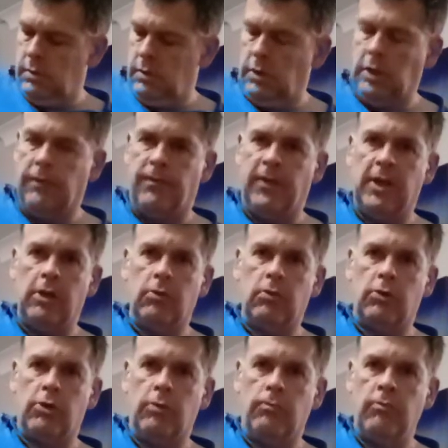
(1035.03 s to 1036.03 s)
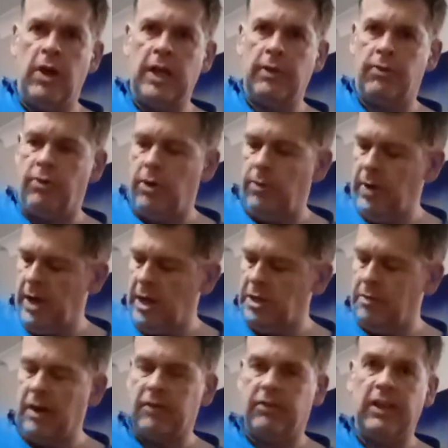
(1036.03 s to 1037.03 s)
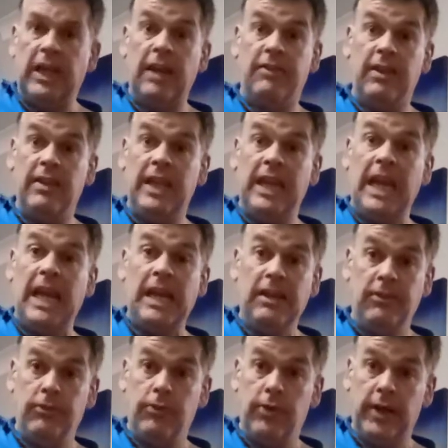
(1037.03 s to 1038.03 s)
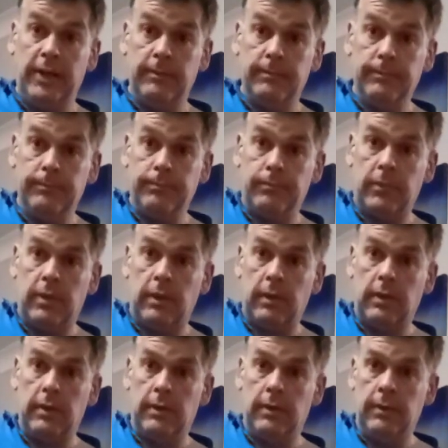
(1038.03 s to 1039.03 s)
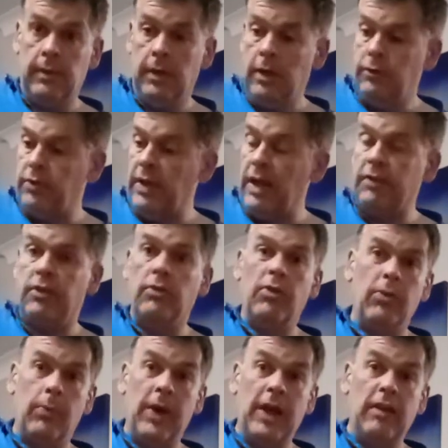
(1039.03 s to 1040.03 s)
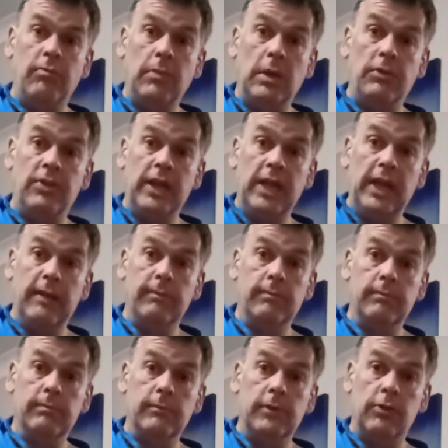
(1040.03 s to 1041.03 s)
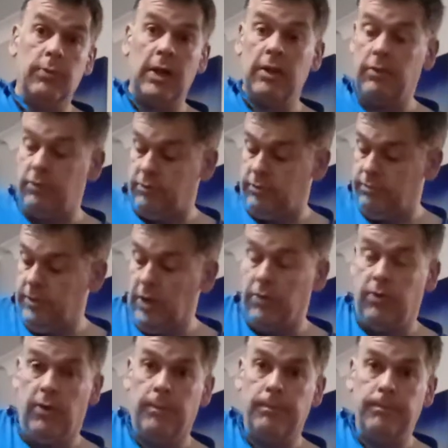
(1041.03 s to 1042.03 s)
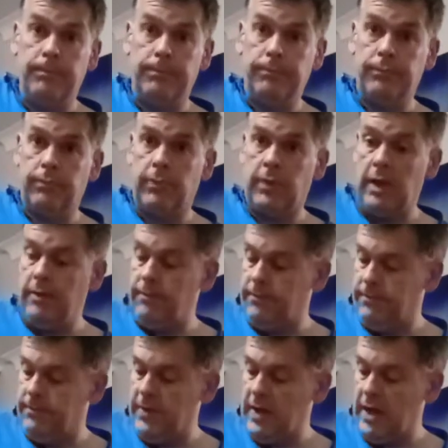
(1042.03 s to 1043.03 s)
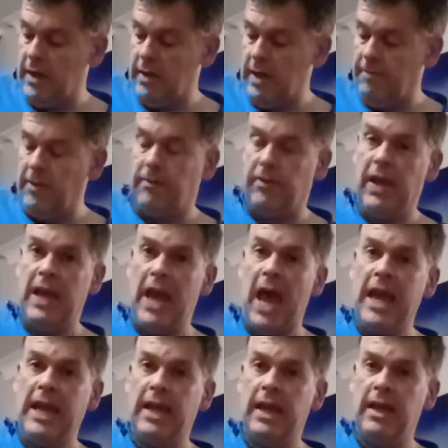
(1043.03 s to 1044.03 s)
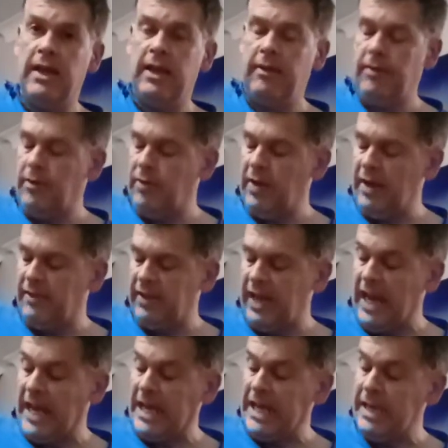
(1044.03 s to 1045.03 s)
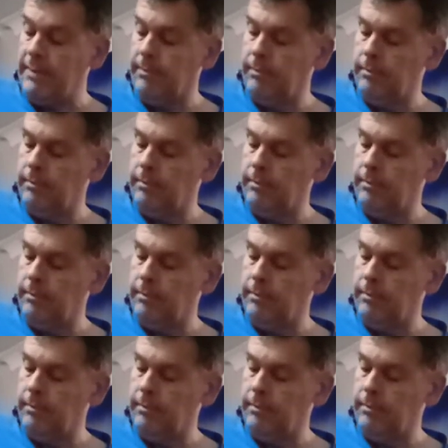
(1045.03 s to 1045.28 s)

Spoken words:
your finger will come right through it and you're actually hitting the E string. So that's another way of muting it, as well as your thumb. If you've hit A, if you've hit E